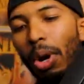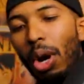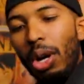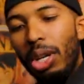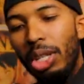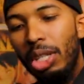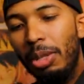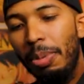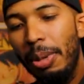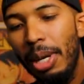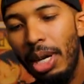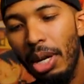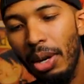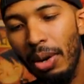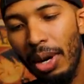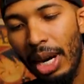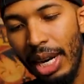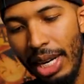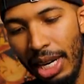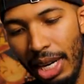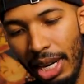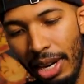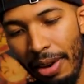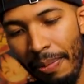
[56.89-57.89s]
party speaker
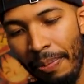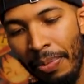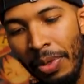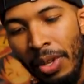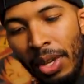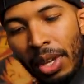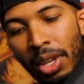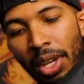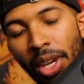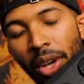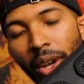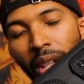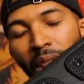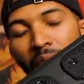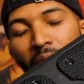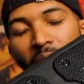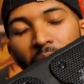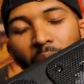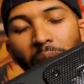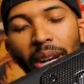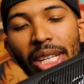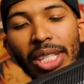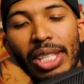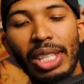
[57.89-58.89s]
right here. And
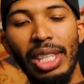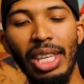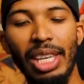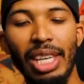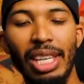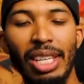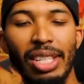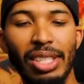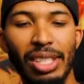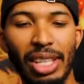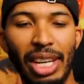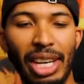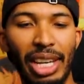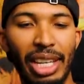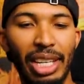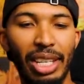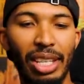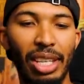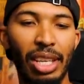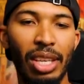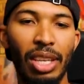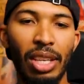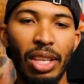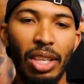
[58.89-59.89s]
the crazy thing is,
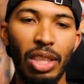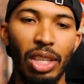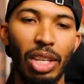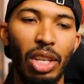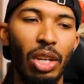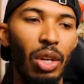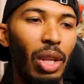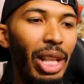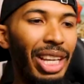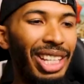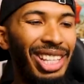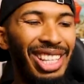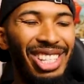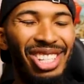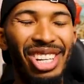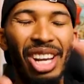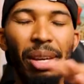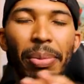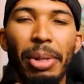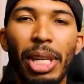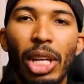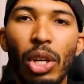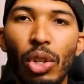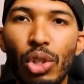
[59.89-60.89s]
like, you know, like the
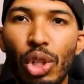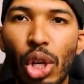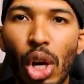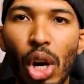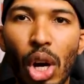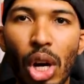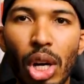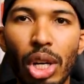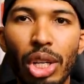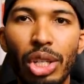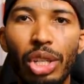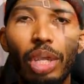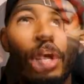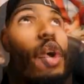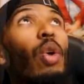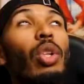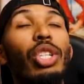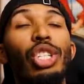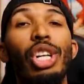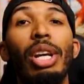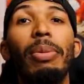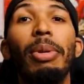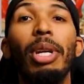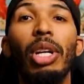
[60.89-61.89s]
JBL Charge,
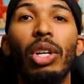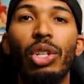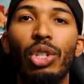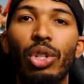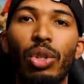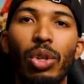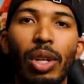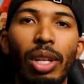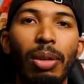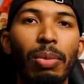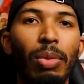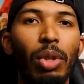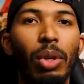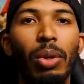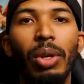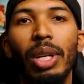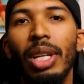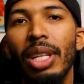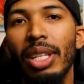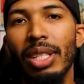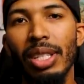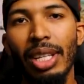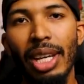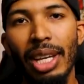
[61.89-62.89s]
no, JBL Extreme
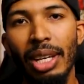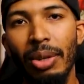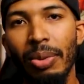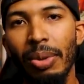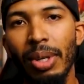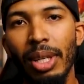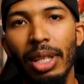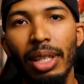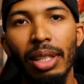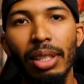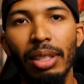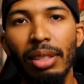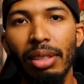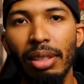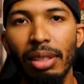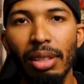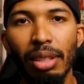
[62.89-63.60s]
3 is like what,